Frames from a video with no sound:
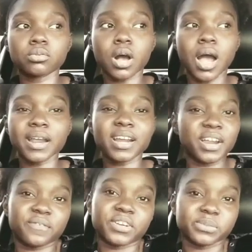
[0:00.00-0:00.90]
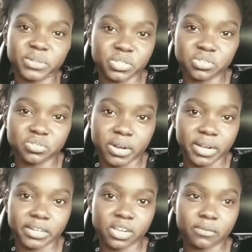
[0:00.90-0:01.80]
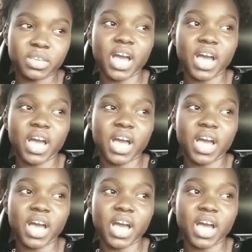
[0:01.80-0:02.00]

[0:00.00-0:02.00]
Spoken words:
are not the first person to do work and travel.